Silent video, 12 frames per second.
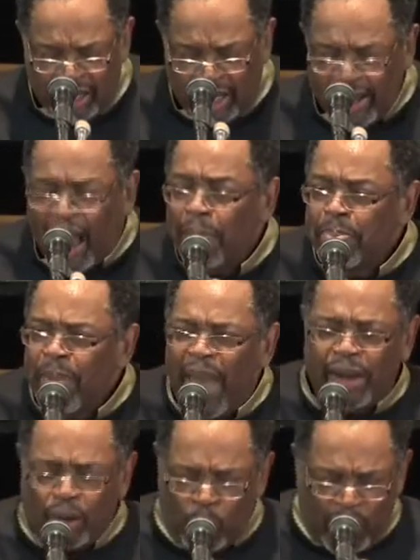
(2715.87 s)
It did not
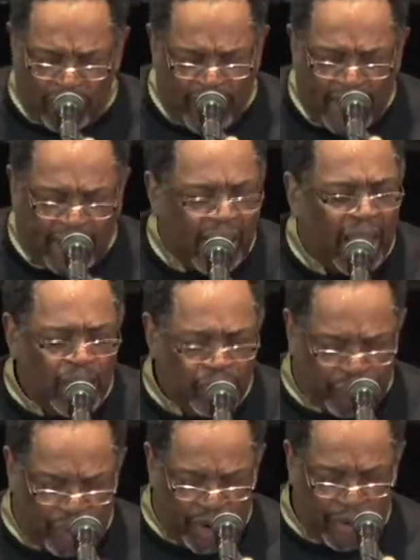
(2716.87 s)
matter where they
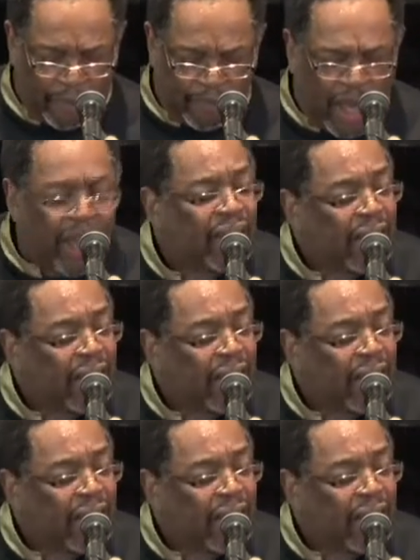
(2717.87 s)
came from.